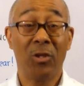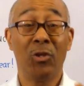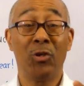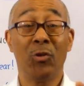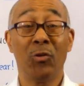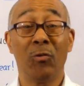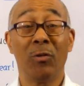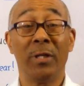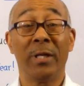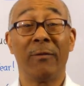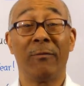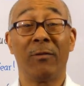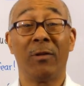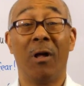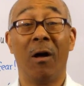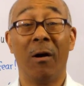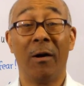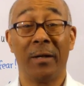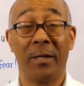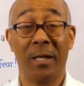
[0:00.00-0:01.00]
You live
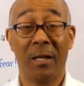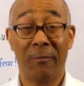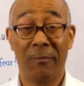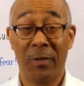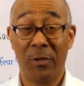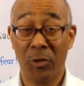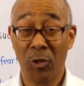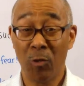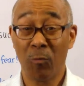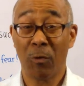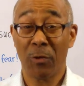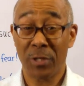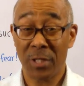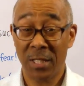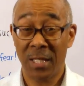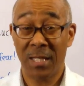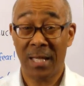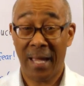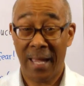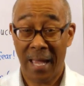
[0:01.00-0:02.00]
long enough and you will
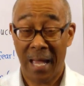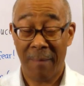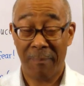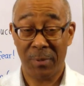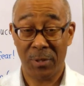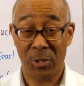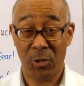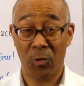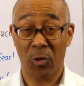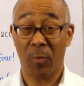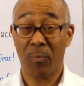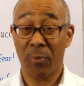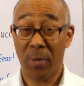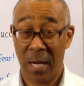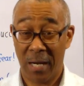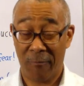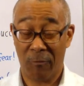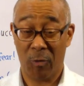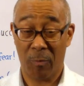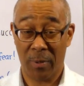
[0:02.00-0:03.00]
see that happen to a
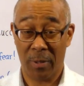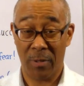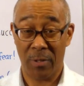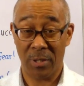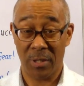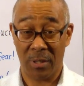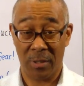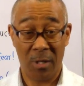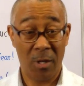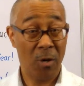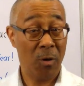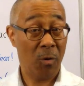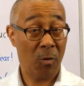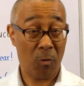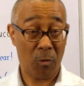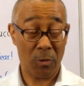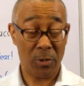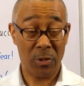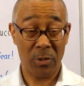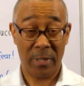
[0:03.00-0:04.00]
prideful person
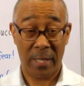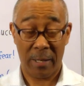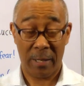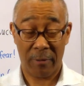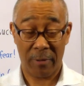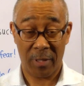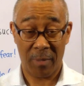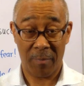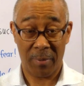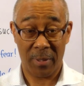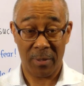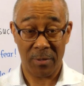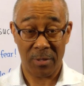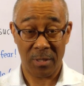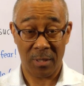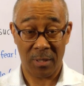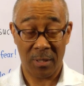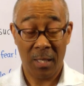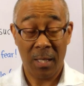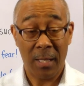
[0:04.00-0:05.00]
or to an arrogant
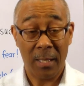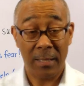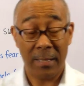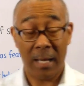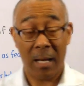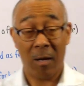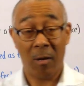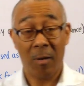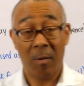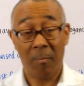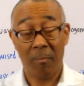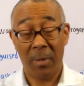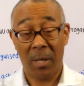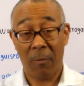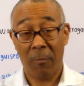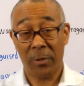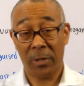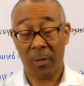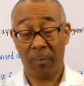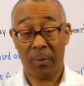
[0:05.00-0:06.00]
person. Now,
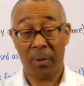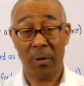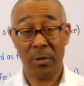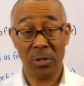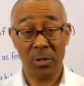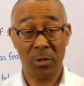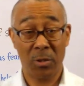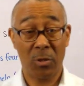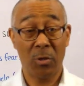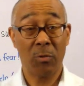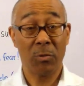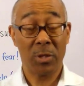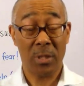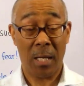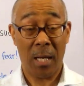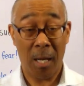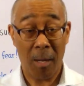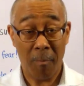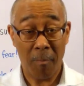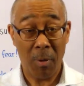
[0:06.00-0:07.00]
but with a person who's
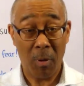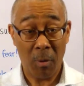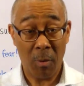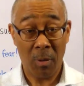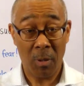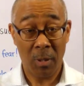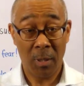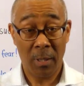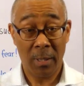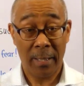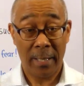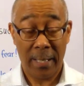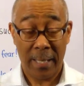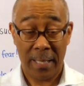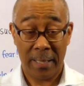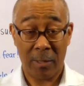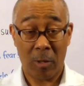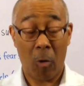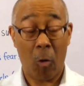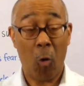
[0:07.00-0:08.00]
humble
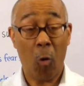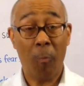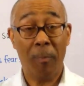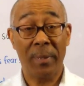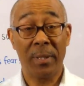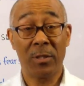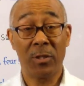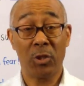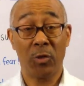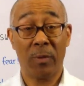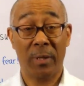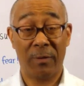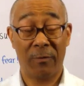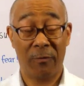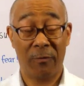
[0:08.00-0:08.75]
and open to